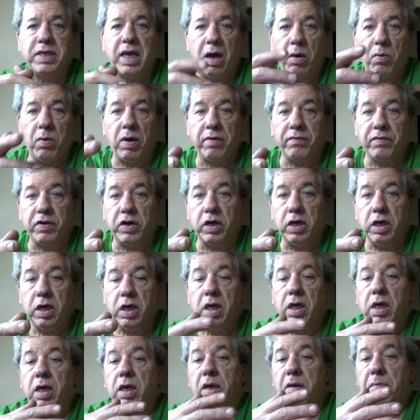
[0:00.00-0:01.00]
However,
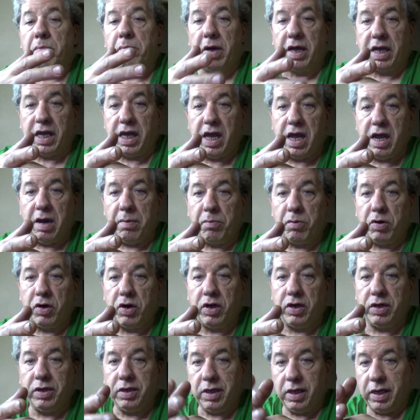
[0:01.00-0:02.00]
my
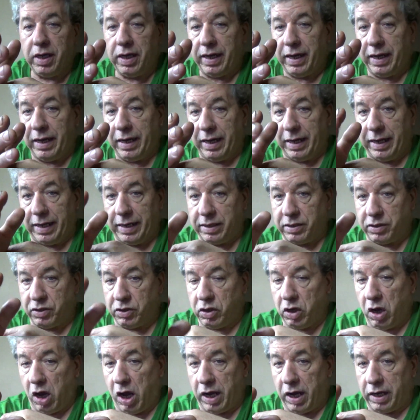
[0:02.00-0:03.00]
camera is
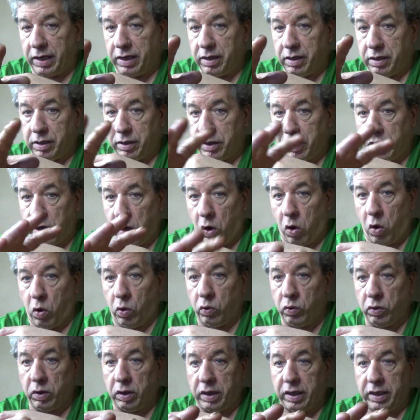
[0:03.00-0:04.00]
not the
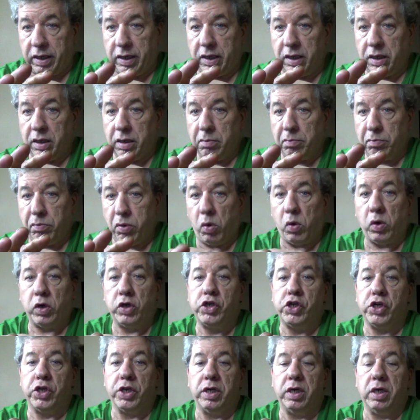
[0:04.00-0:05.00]
only
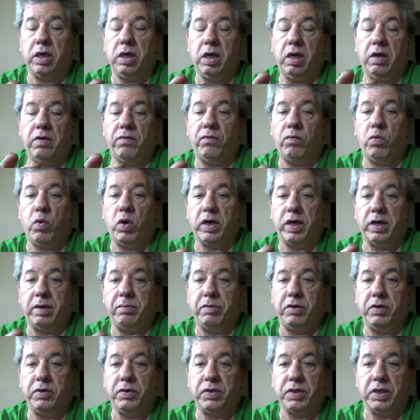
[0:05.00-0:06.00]
portion of what I'm
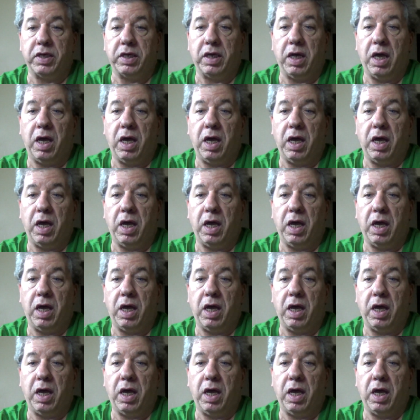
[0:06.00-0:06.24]
using.